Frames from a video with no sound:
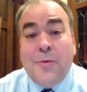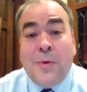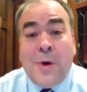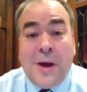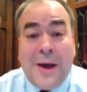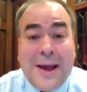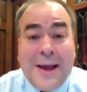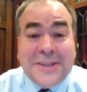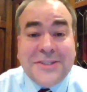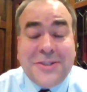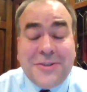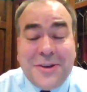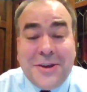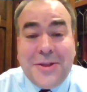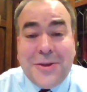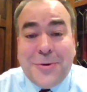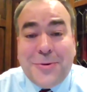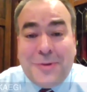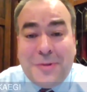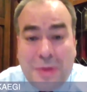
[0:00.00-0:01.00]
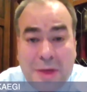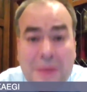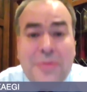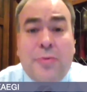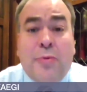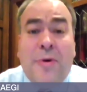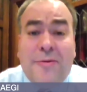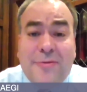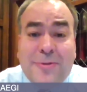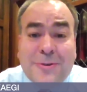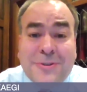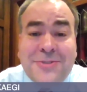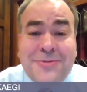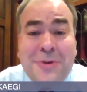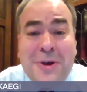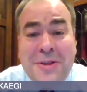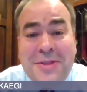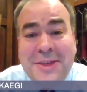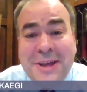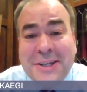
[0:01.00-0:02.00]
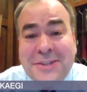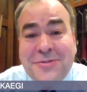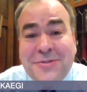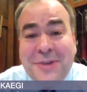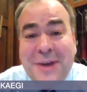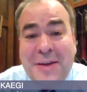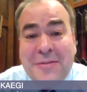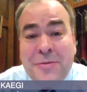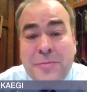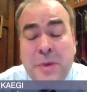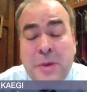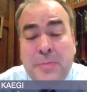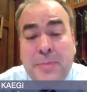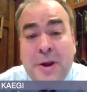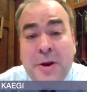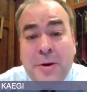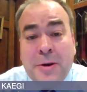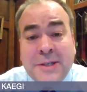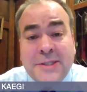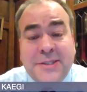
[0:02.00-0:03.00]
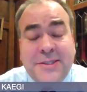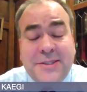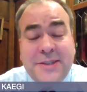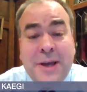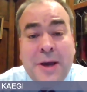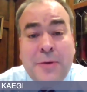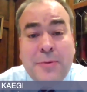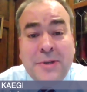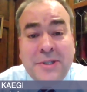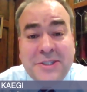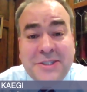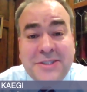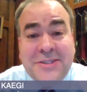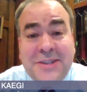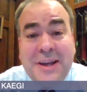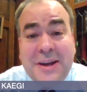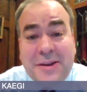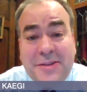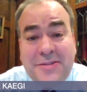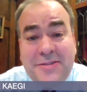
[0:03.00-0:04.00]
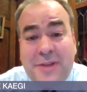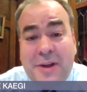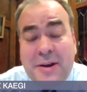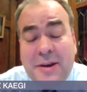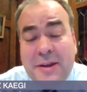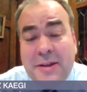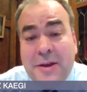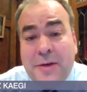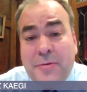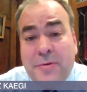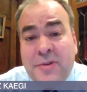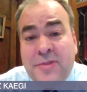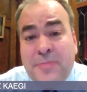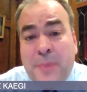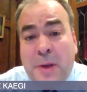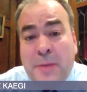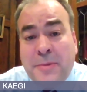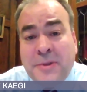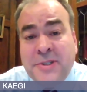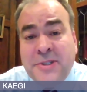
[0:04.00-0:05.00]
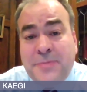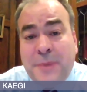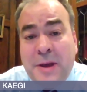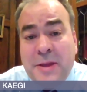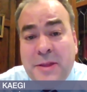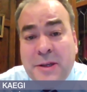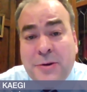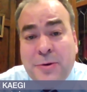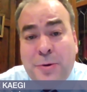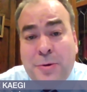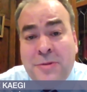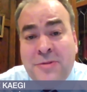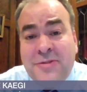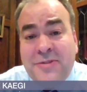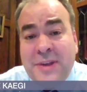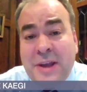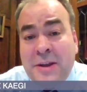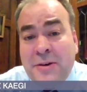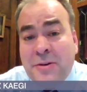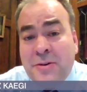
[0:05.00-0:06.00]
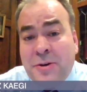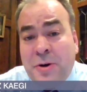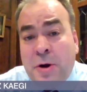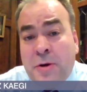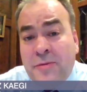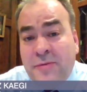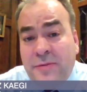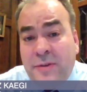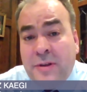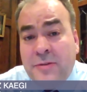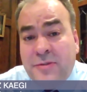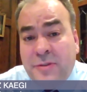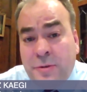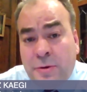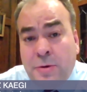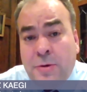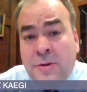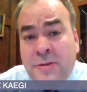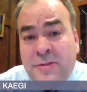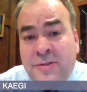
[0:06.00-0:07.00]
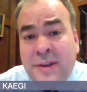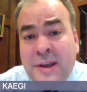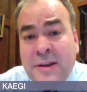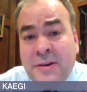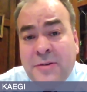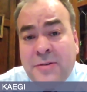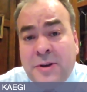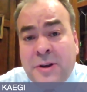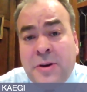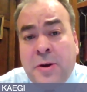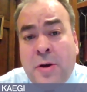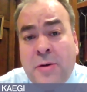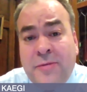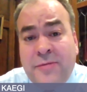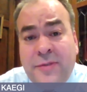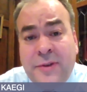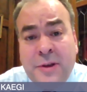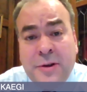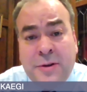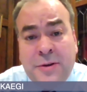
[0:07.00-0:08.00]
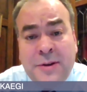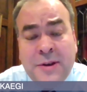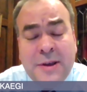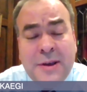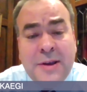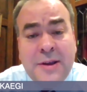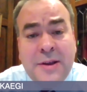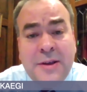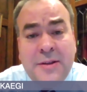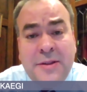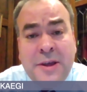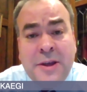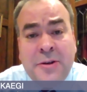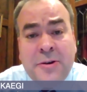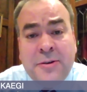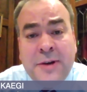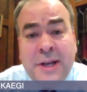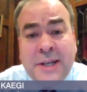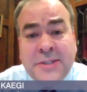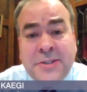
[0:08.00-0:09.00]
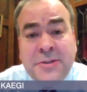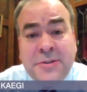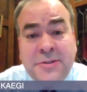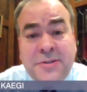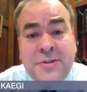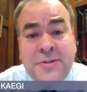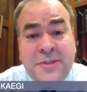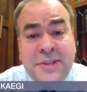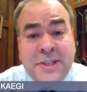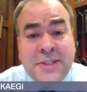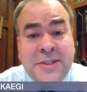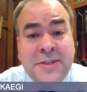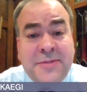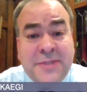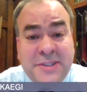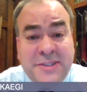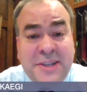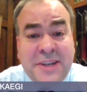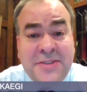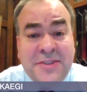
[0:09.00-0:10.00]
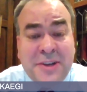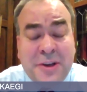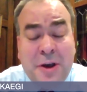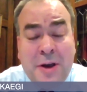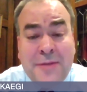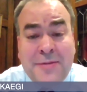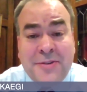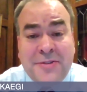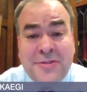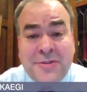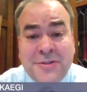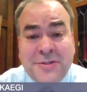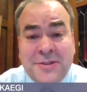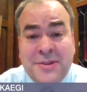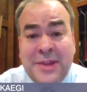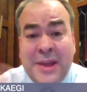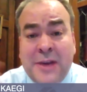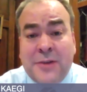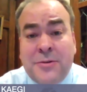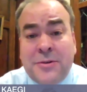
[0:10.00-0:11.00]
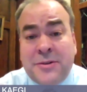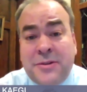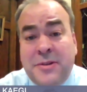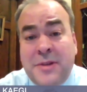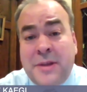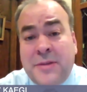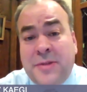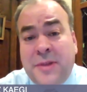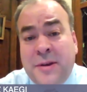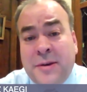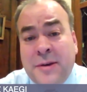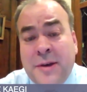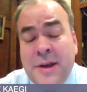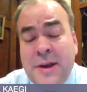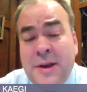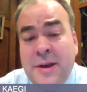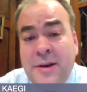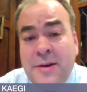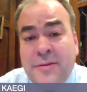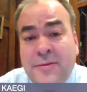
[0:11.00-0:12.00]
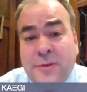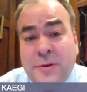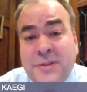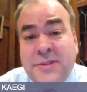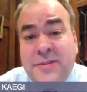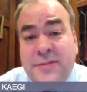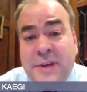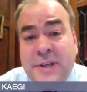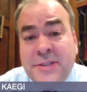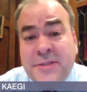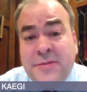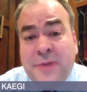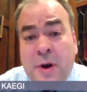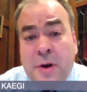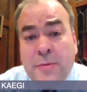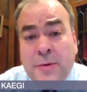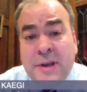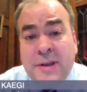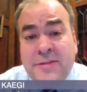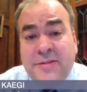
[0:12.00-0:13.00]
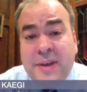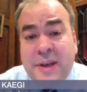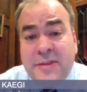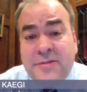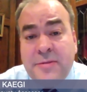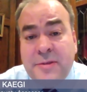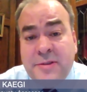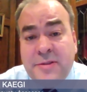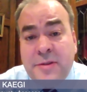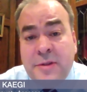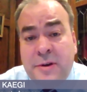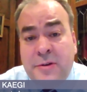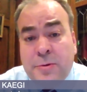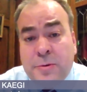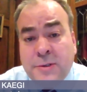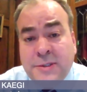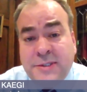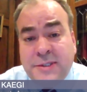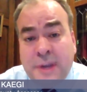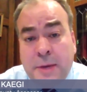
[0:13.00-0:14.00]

Well, actually, well, first of all, thanks for having me, Paris. We just had a study that was published by the gold standard in our field, the International Association of Assessing Officers, and they looked at the first phase of our reassessments in the north